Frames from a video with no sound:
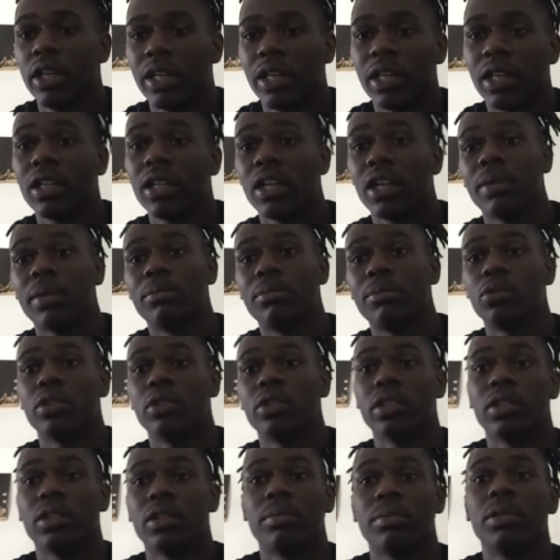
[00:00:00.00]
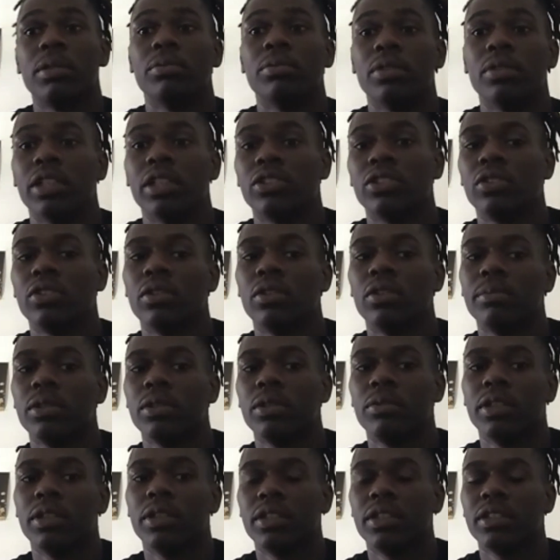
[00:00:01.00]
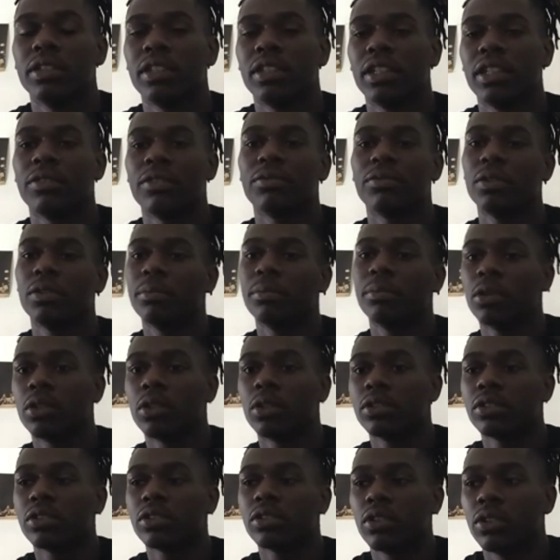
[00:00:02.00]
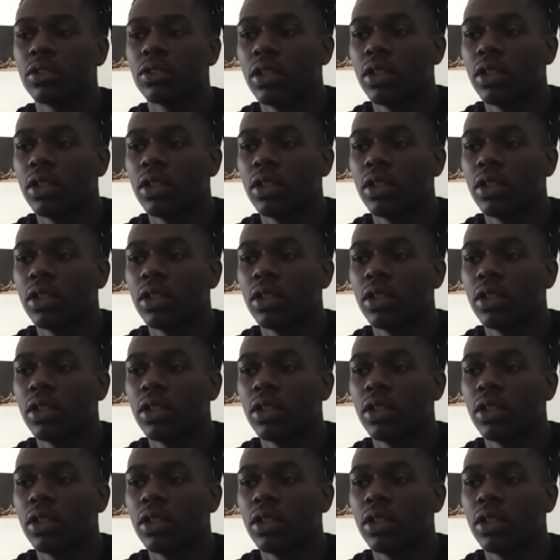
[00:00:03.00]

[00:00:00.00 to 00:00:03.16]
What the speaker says: a lot more than the people that you're gonna be with in football. So